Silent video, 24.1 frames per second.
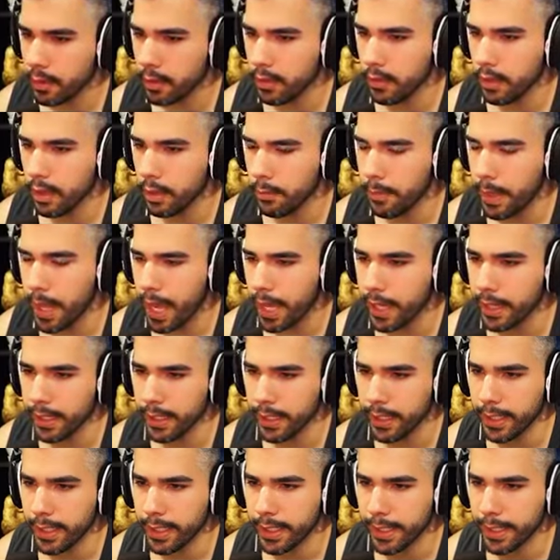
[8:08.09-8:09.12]
a bad,
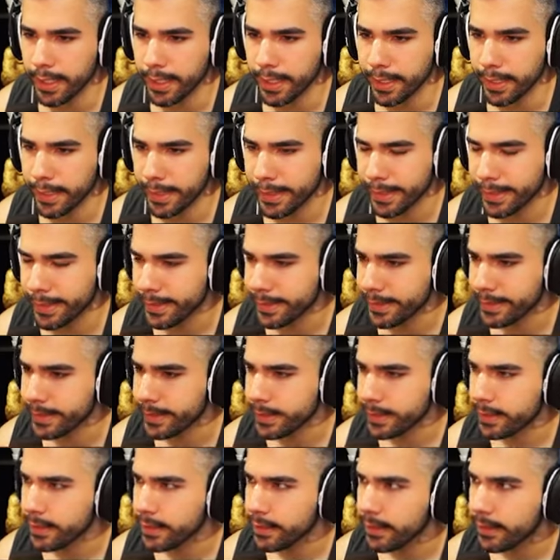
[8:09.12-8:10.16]
uh,
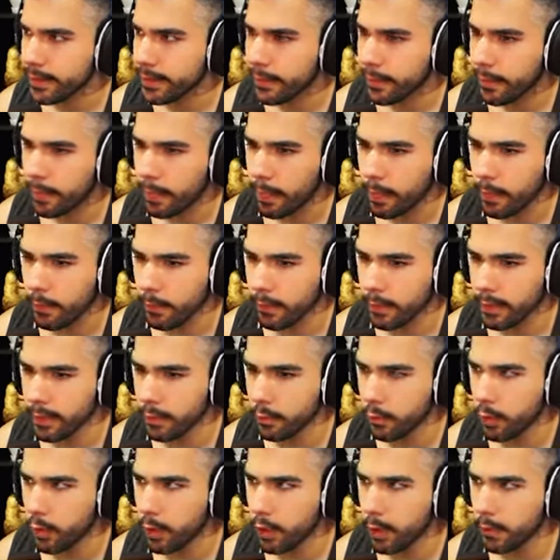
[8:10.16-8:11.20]
what's the
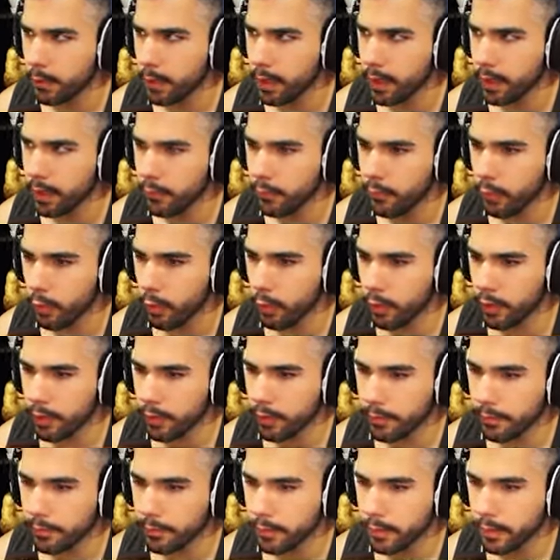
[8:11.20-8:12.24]
word I'm looking for?
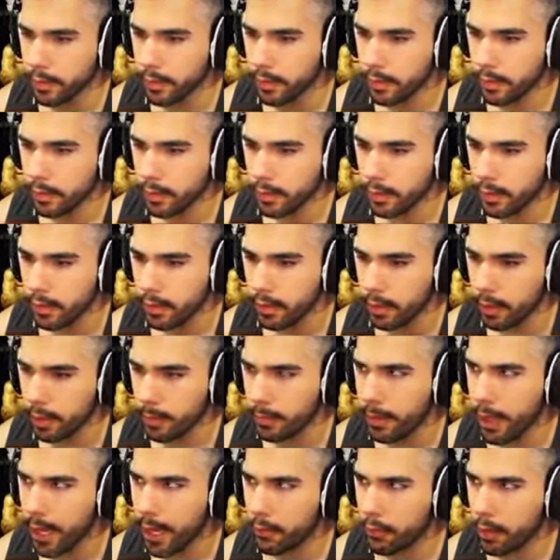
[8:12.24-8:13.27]
a
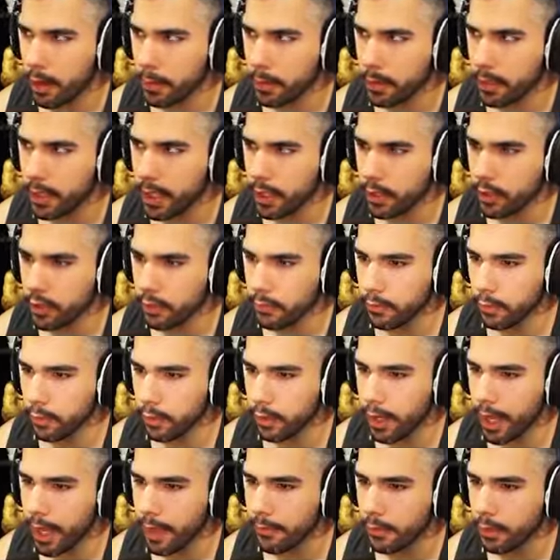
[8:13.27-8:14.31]
bad reputation for
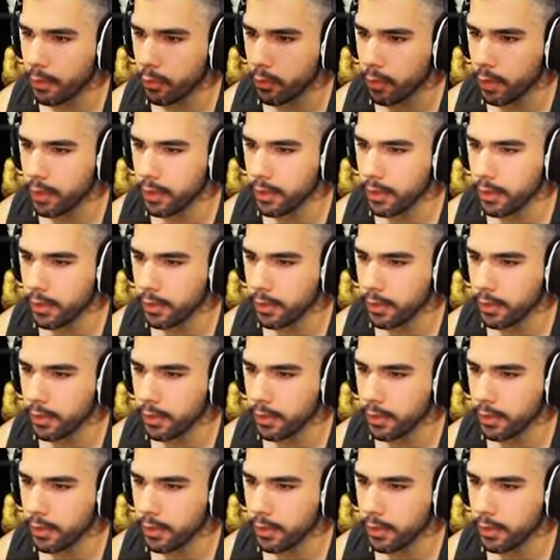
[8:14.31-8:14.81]
having one of the